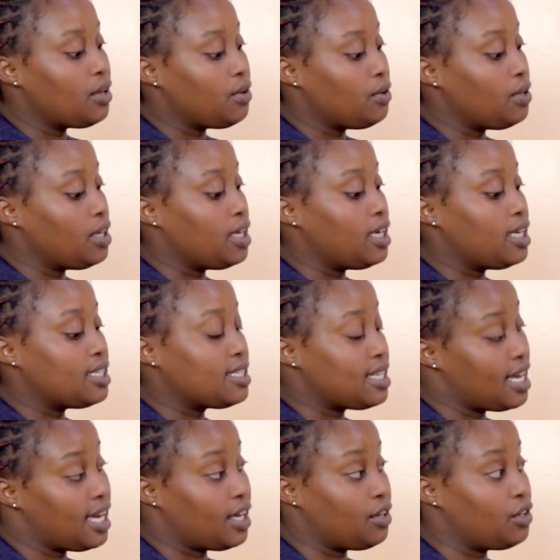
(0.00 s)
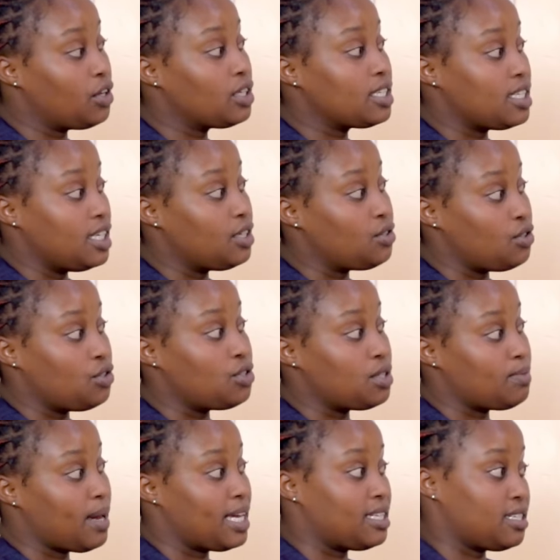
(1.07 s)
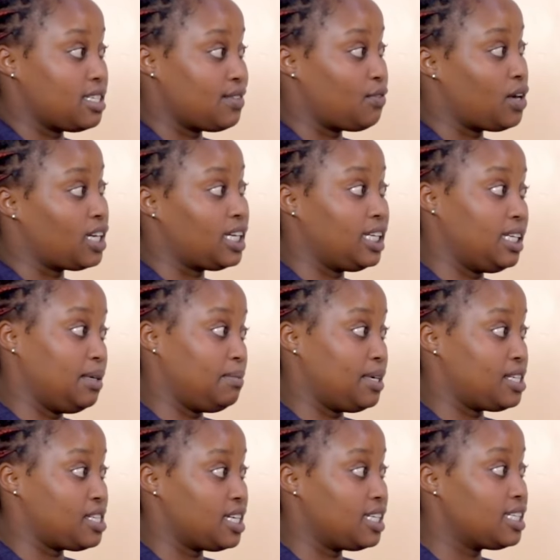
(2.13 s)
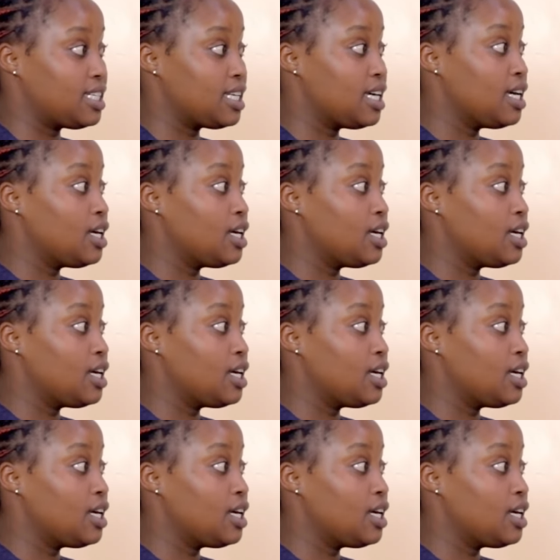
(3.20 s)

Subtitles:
We say you don't need to use spices for a kidney patient.